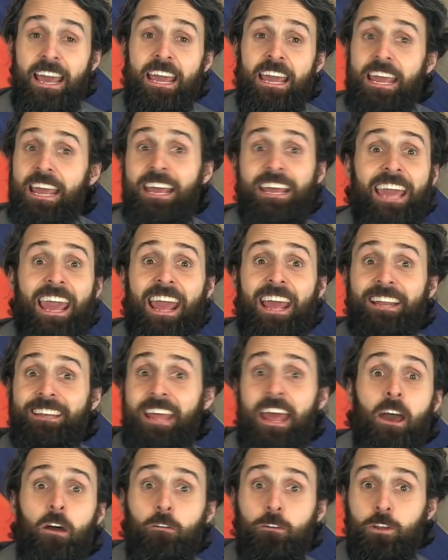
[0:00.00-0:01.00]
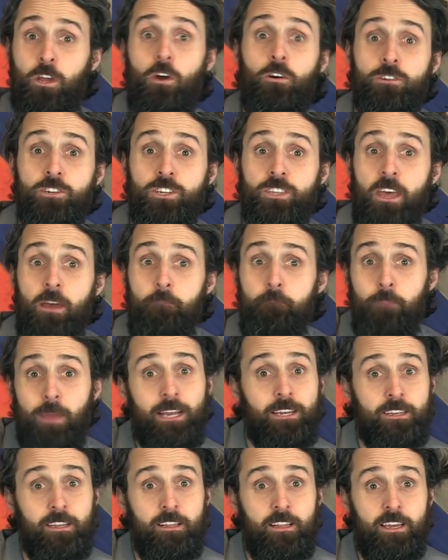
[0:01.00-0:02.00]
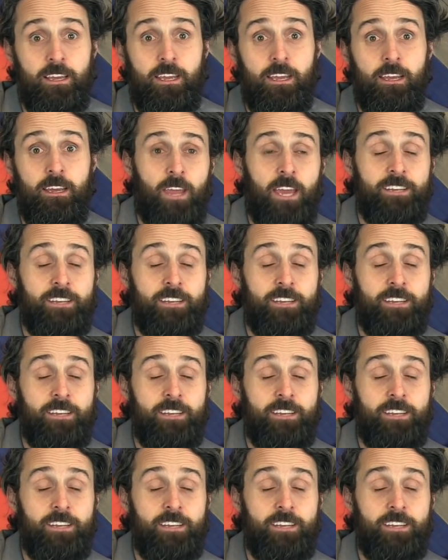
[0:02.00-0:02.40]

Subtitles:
he can't outcoach them mentally.